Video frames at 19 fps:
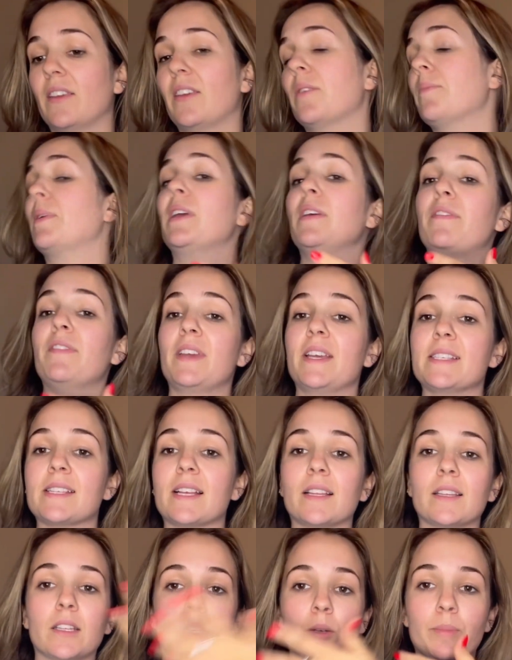get my face
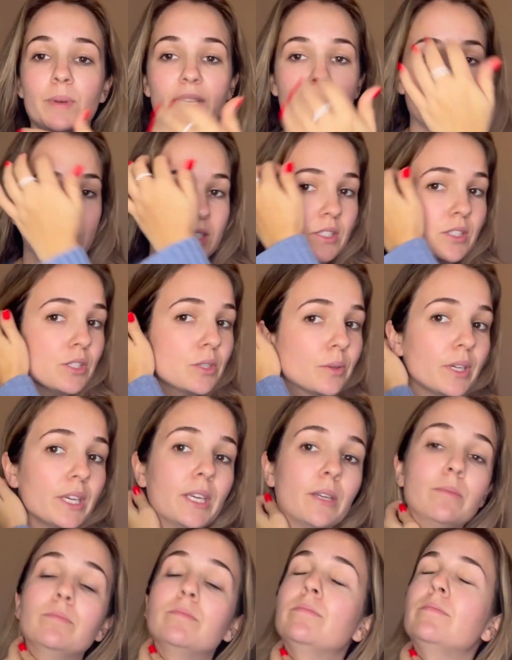a little bit dewy.